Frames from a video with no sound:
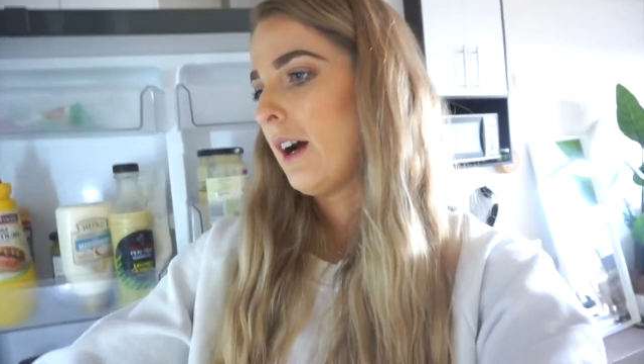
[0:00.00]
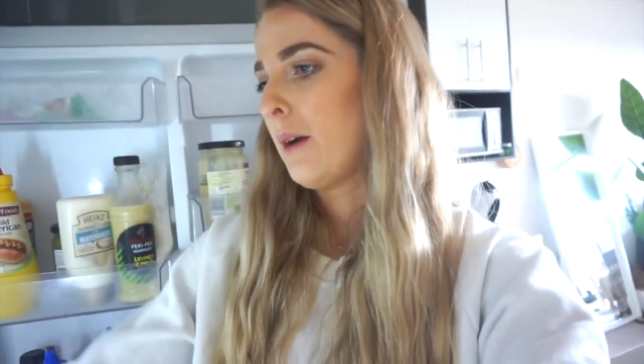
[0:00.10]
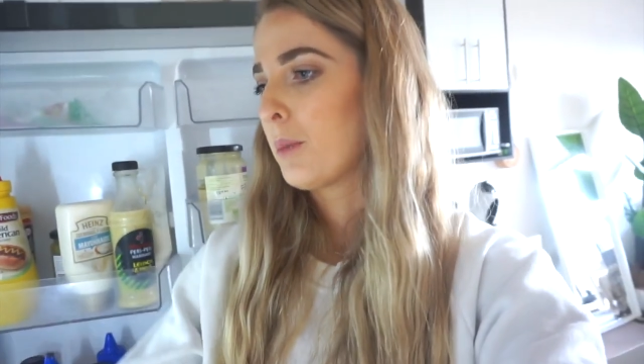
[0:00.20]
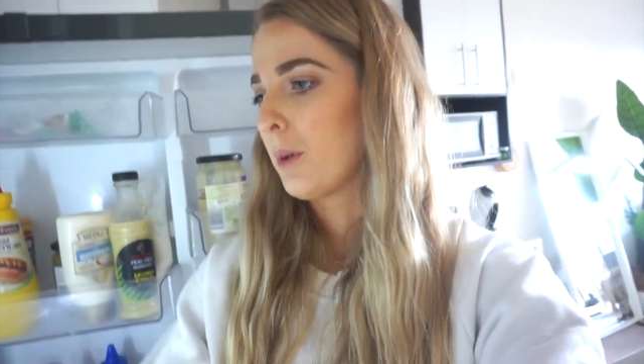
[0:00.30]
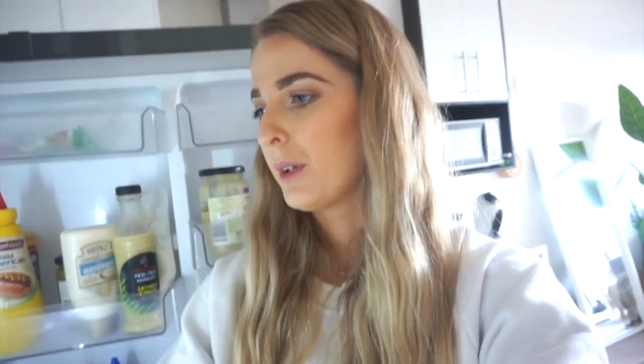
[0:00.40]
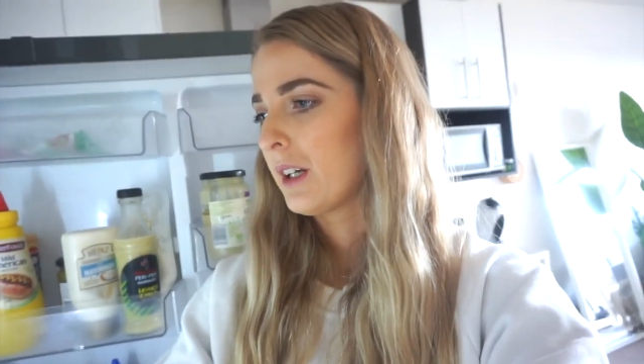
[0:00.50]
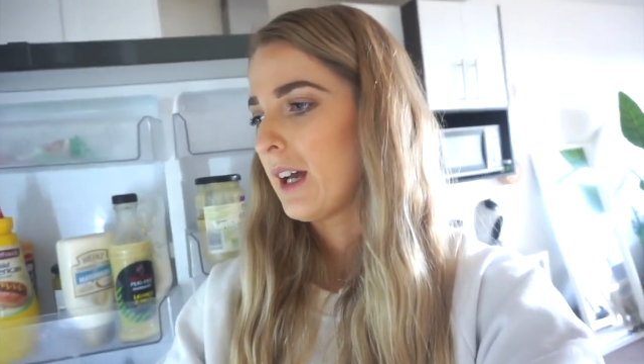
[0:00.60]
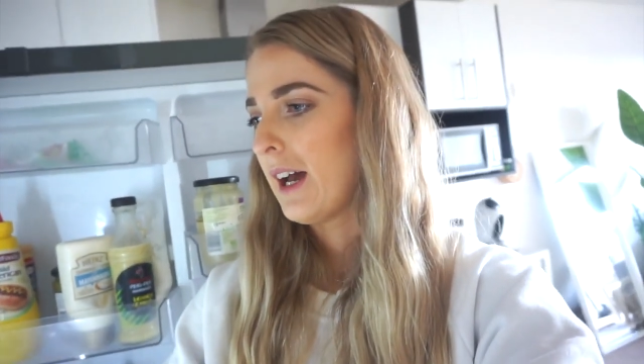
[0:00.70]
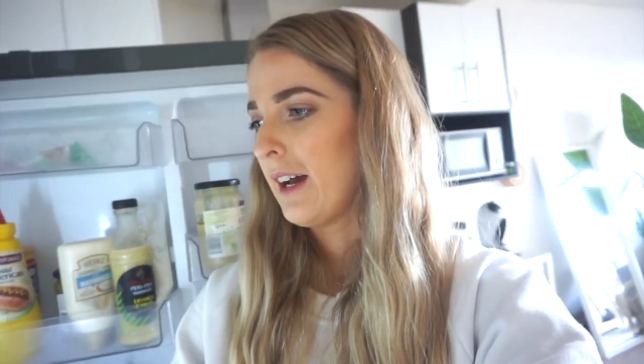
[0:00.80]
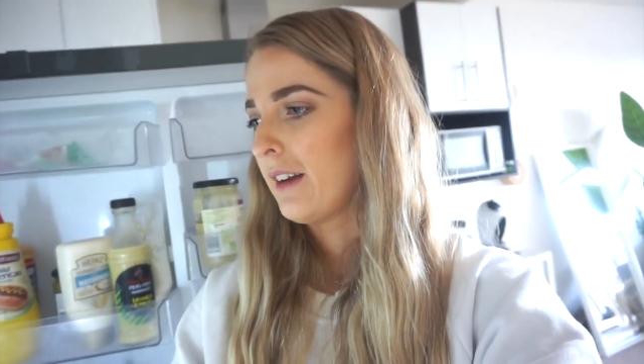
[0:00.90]
I'm probably
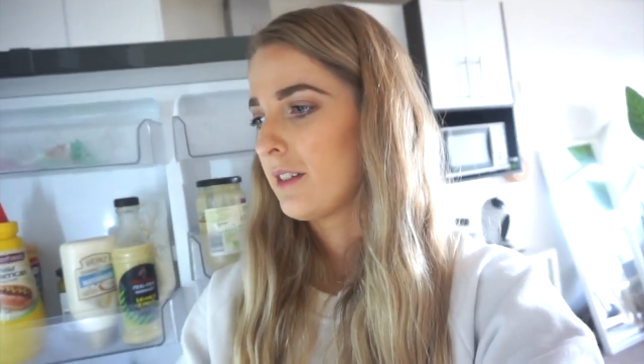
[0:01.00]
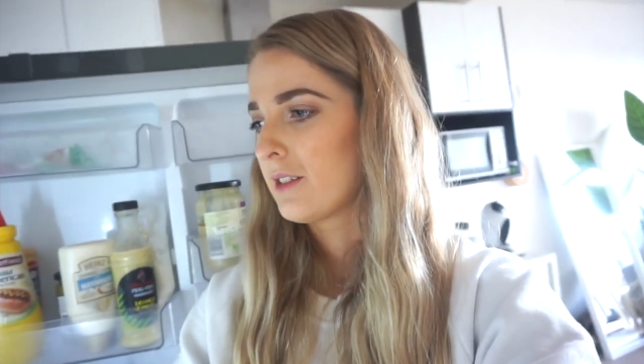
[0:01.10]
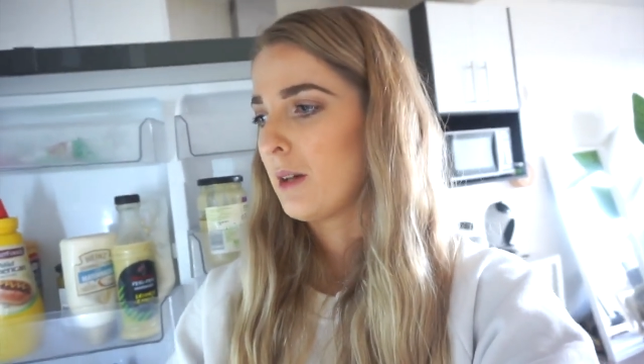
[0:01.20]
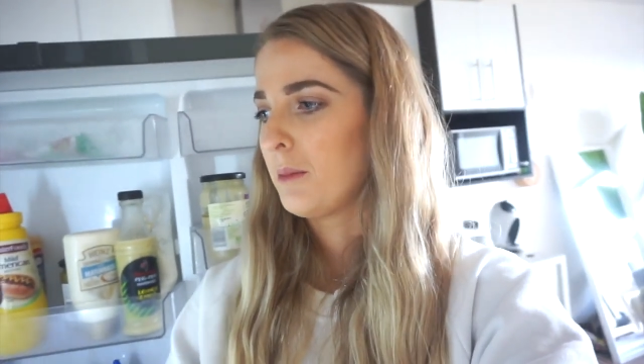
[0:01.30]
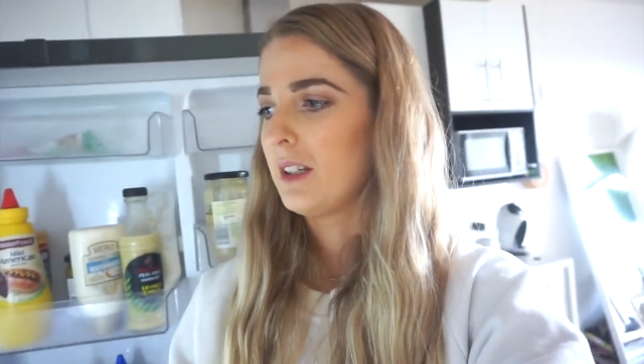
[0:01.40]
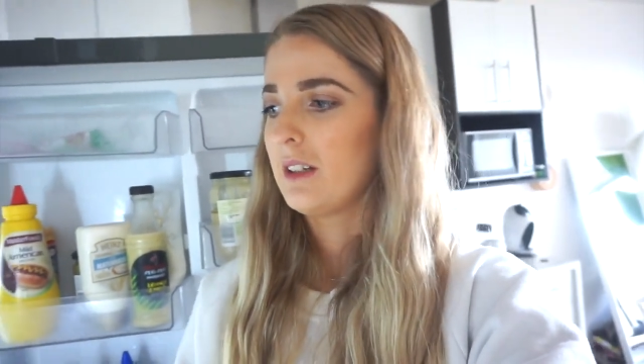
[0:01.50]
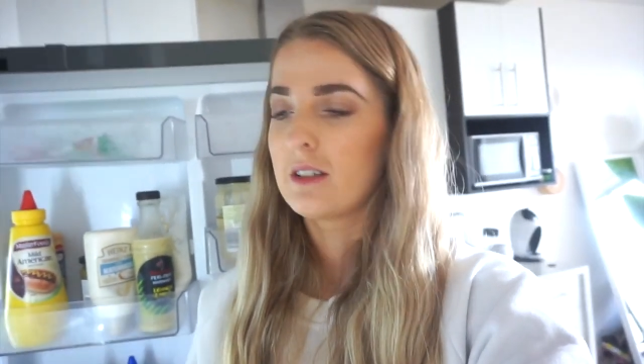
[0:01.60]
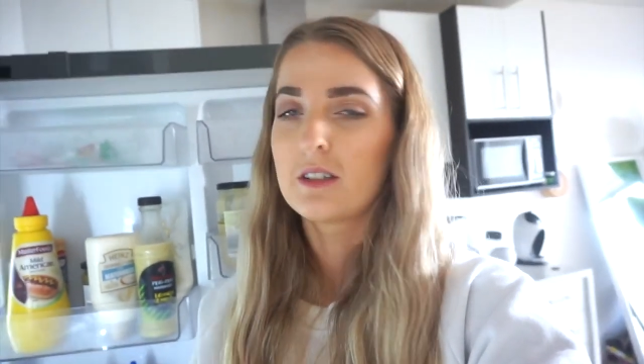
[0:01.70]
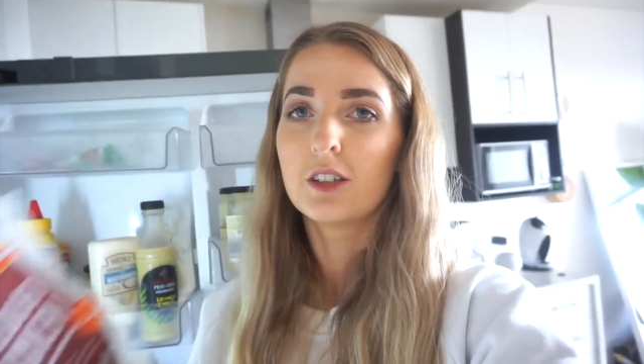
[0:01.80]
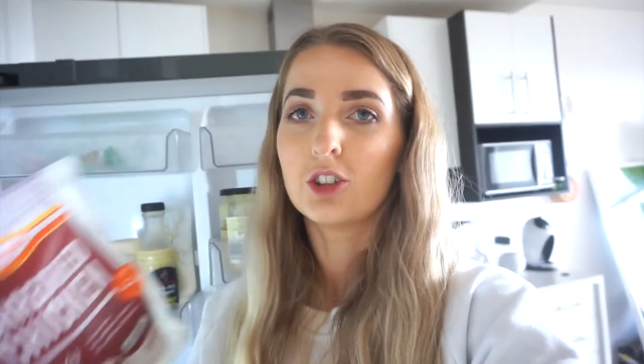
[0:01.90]
gonna add some of
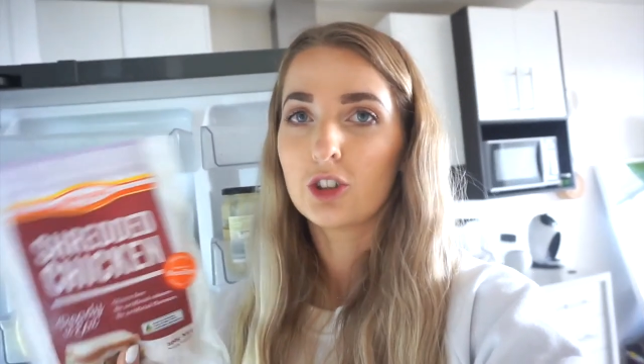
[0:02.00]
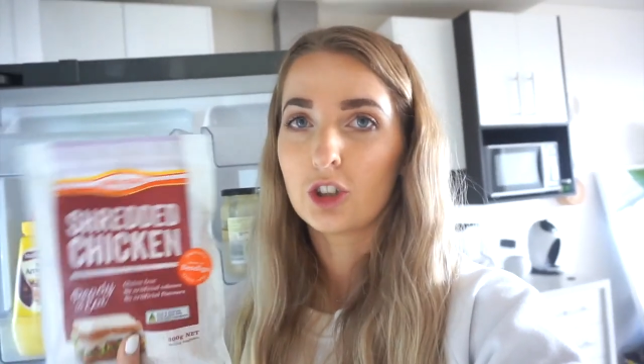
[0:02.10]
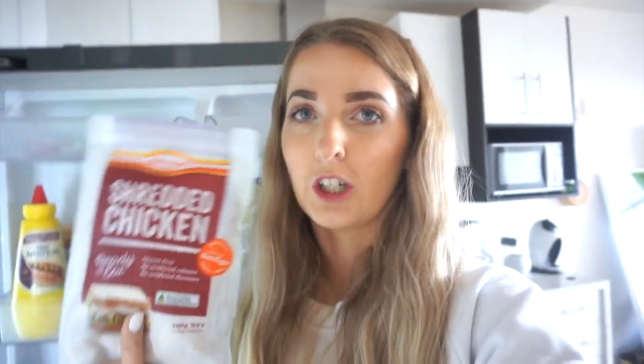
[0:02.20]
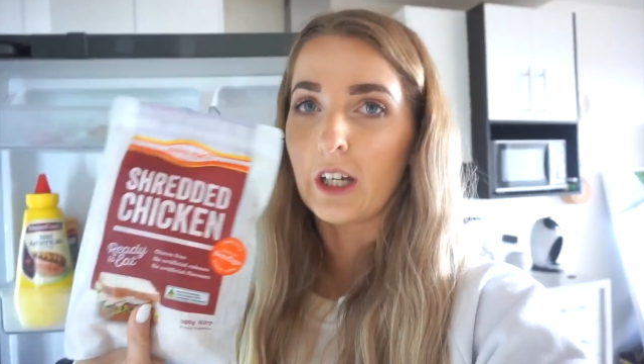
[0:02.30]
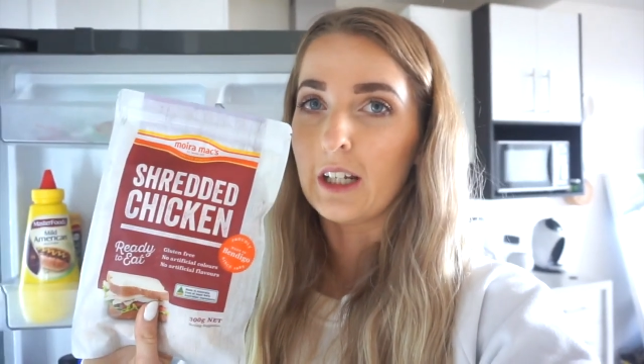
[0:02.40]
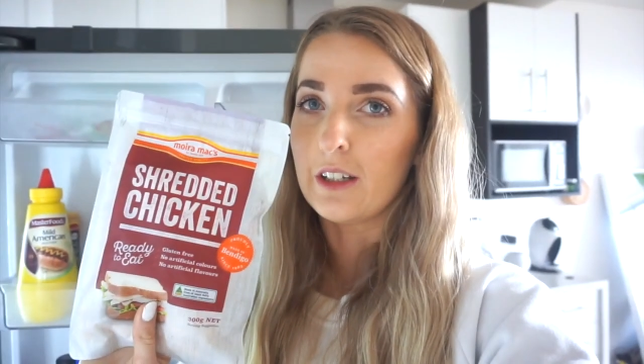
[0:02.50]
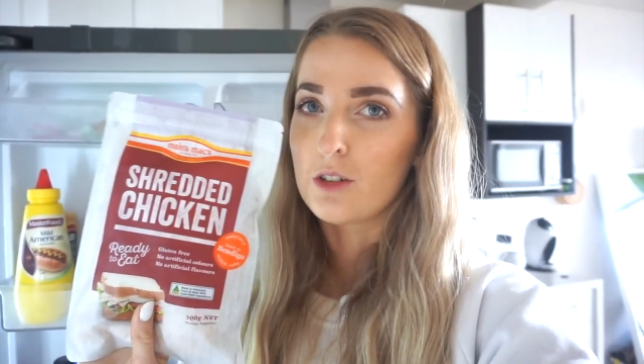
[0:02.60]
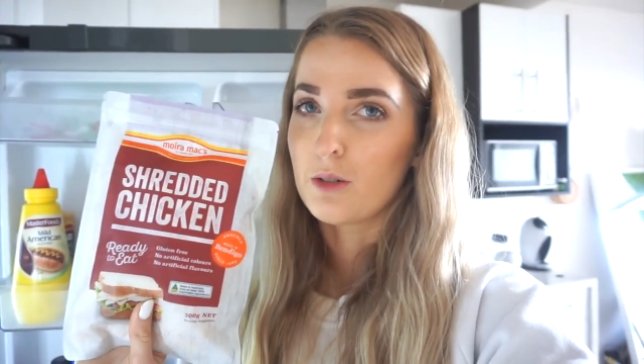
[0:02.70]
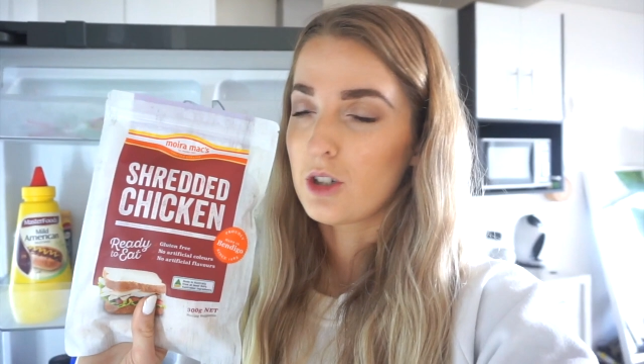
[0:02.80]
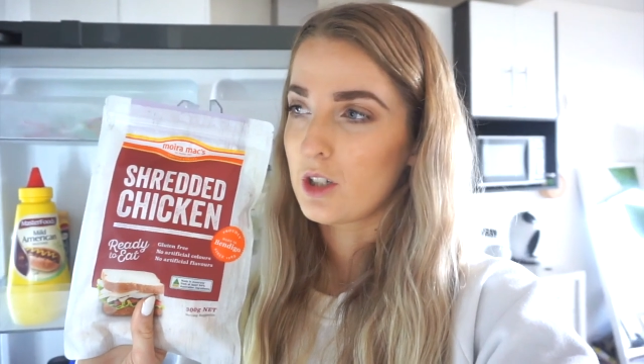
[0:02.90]
this chicken
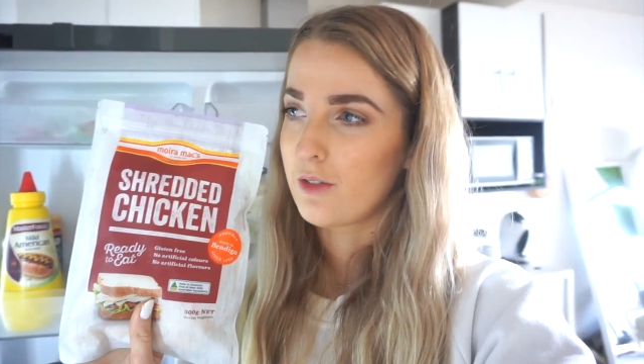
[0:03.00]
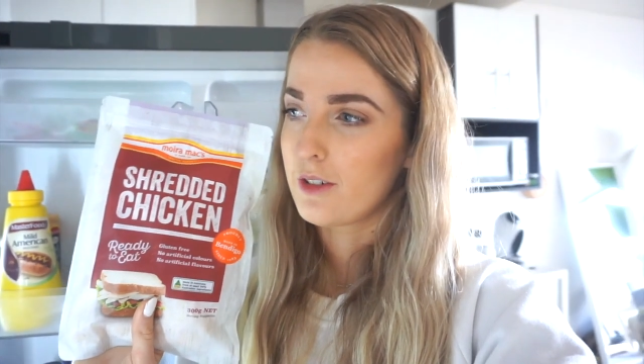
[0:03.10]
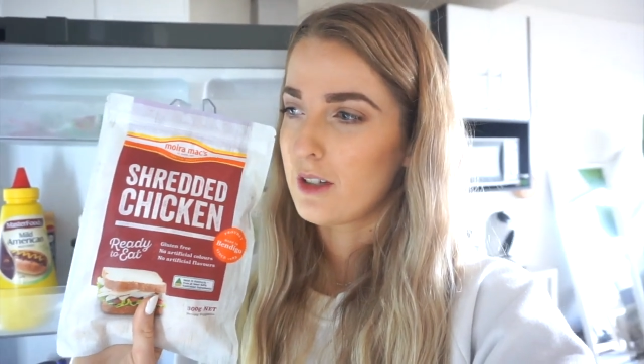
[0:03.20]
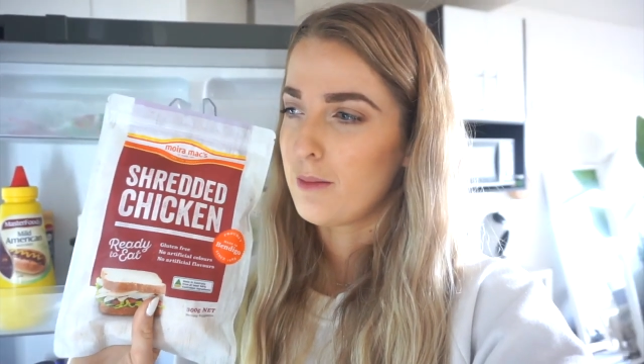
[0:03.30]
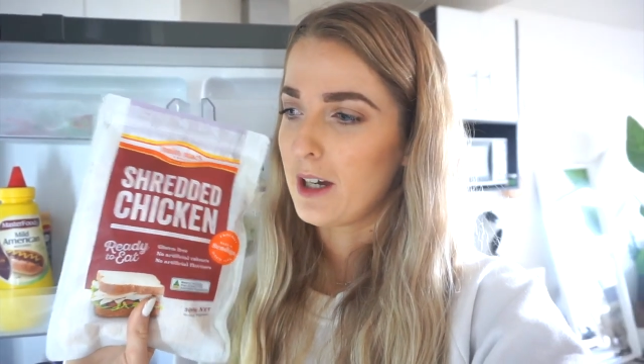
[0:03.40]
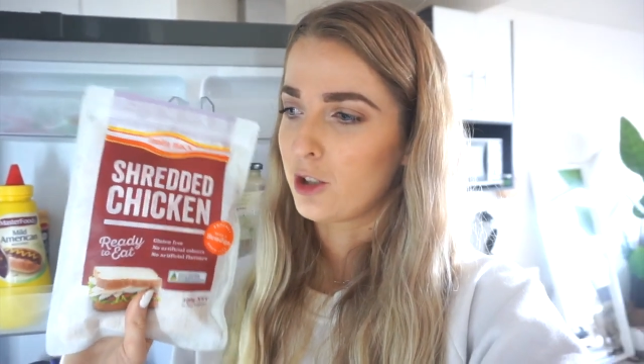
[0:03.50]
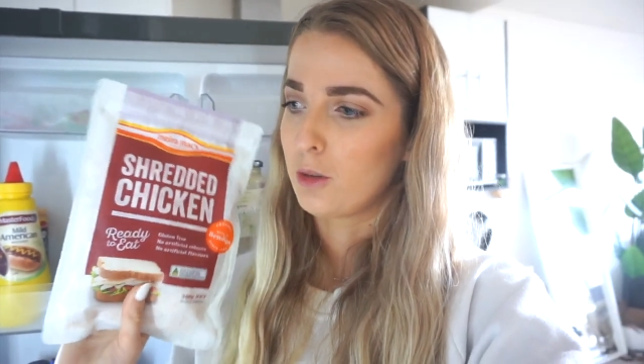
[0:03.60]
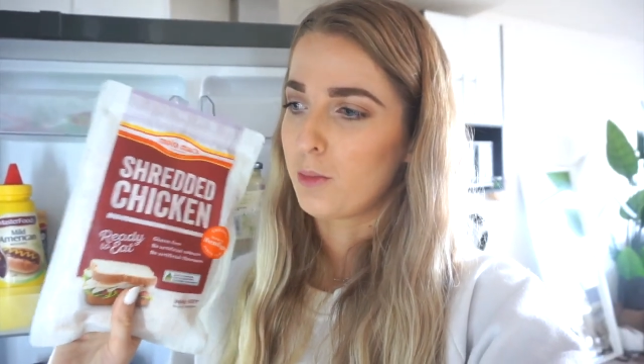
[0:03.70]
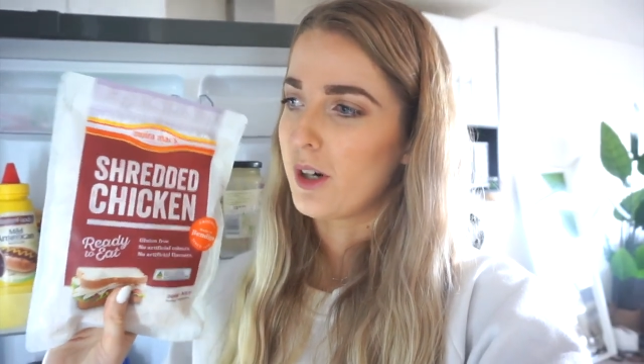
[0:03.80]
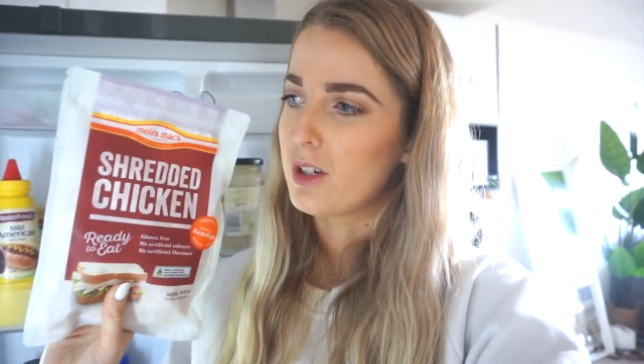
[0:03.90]
into it just for some
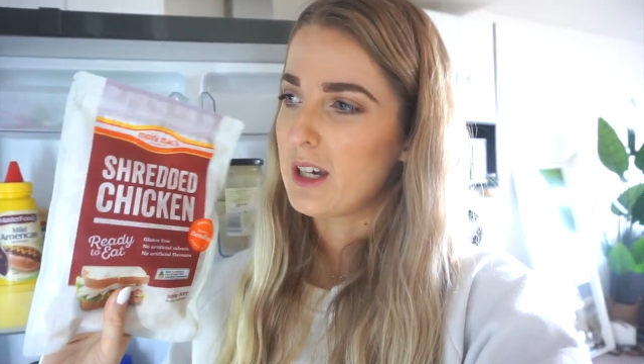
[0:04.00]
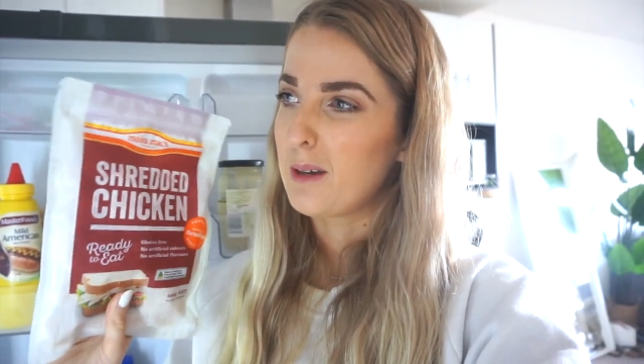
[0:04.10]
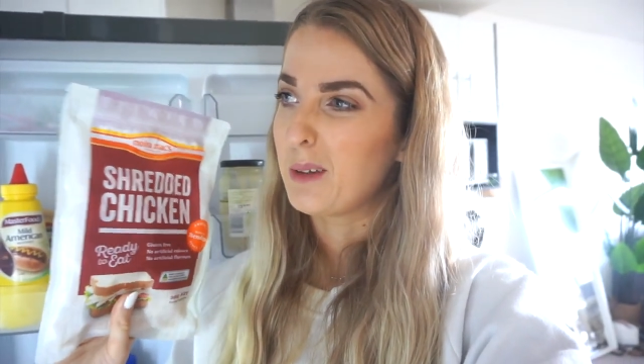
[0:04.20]
extra protein,